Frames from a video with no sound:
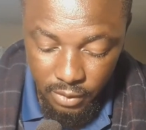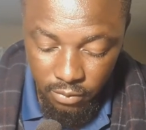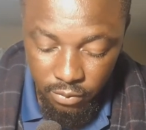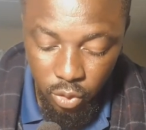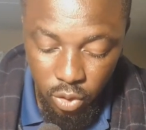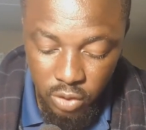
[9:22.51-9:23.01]

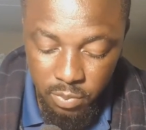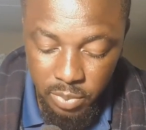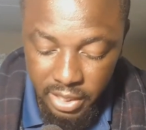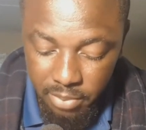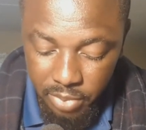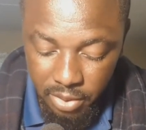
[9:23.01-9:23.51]
For
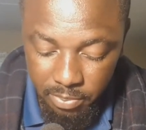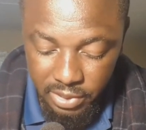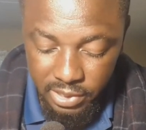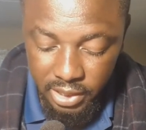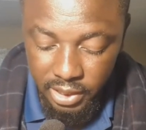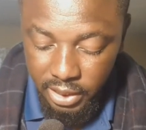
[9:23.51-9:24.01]
crossbreeding
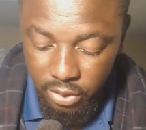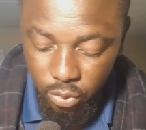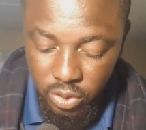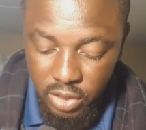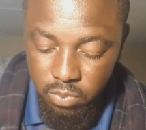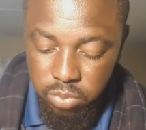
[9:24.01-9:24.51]
purpose, Santa
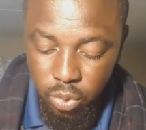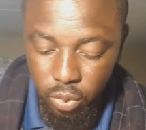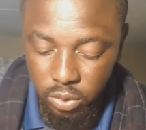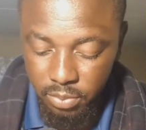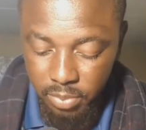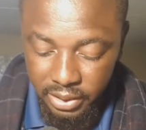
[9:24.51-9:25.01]
Gertrudis
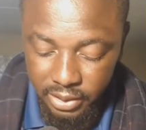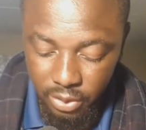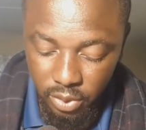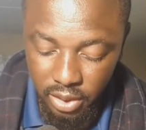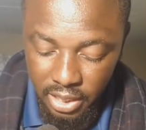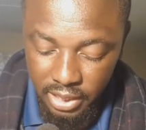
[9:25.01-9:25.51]
bulls mated
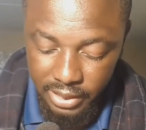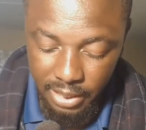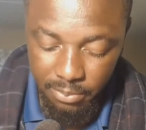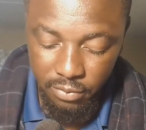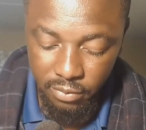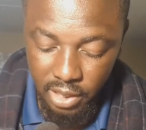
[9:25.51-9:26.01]
with any
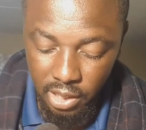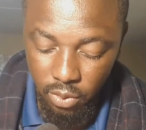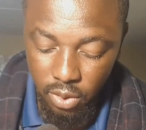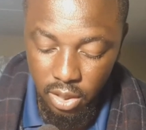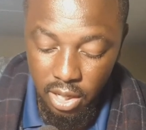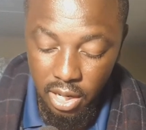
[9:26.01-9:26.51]
type of
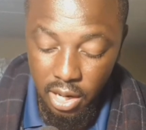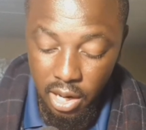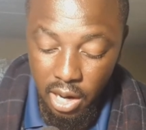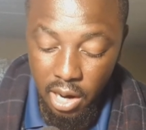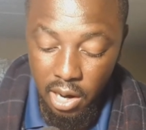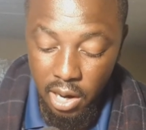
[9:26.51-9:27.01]
cow
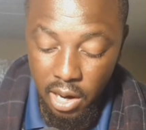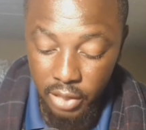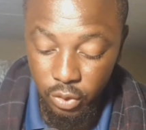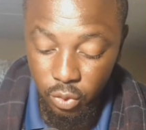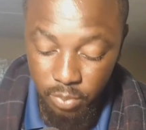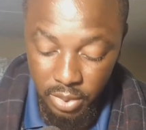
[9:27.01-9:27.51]
are
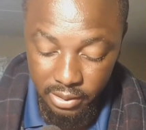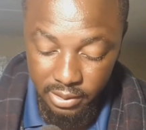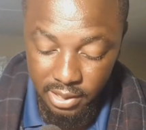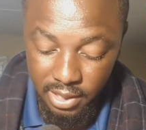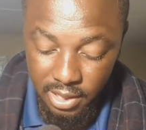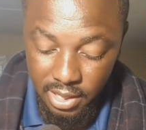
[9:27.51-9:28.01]
hard to beat.